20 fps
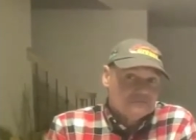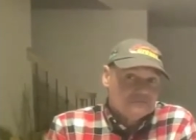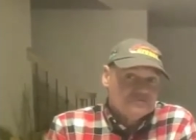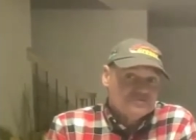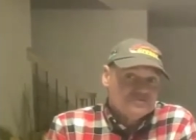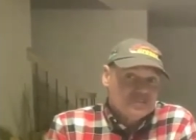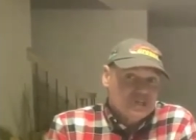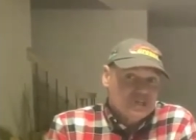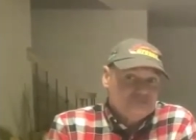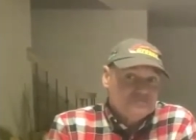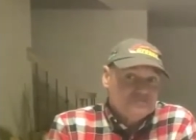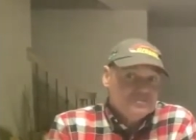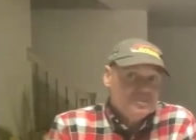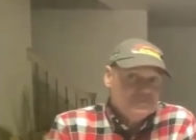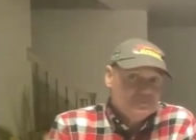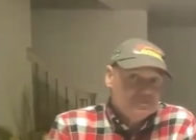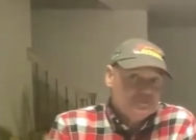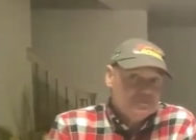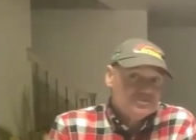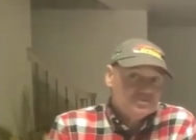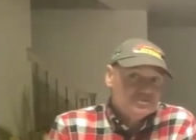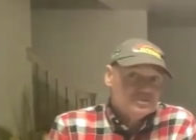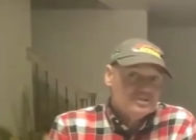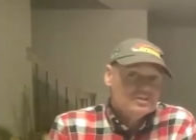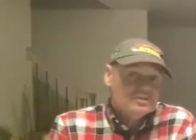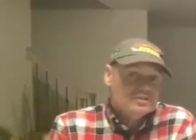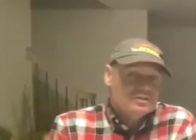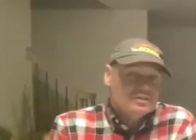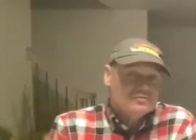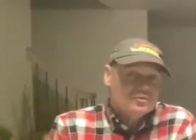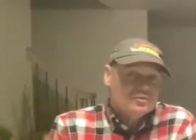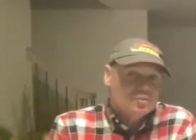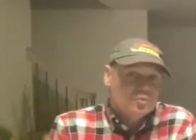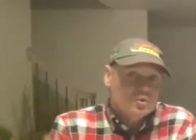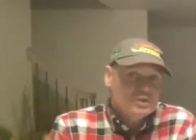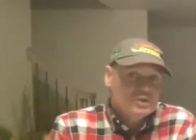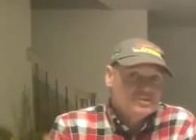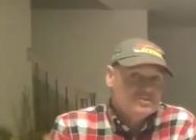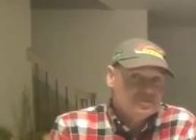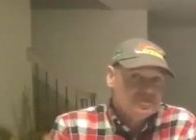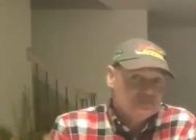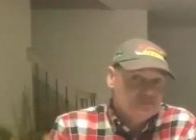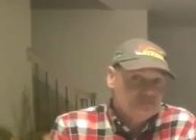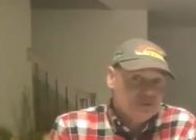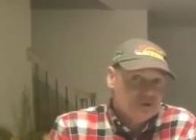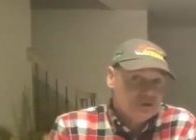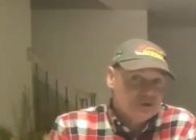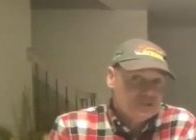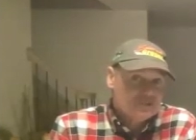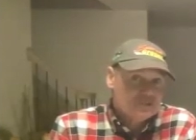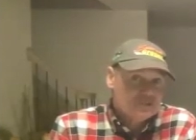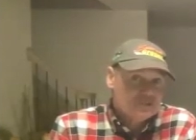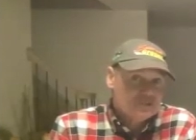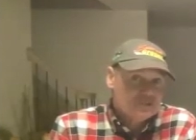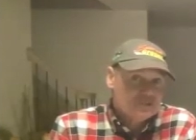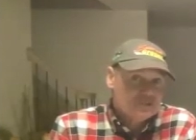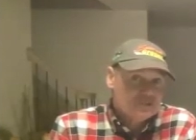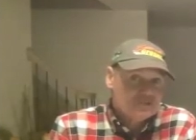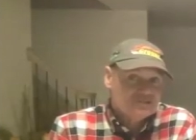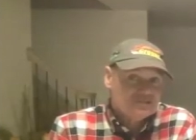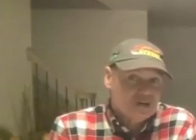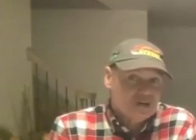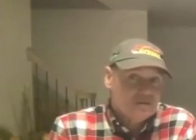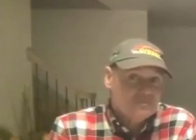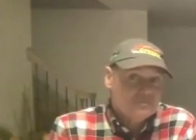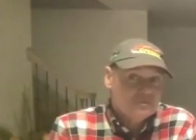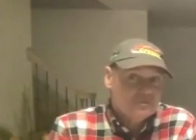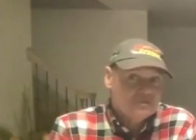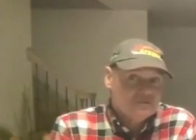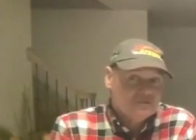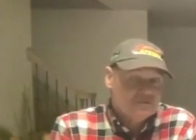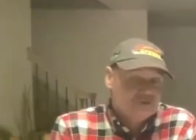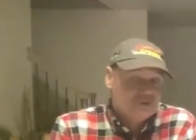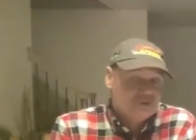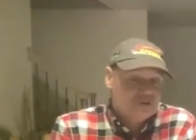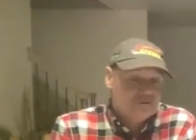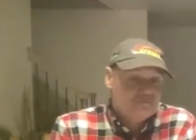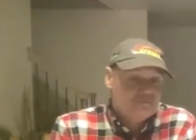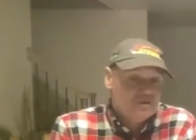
70% of the weed suppression is coming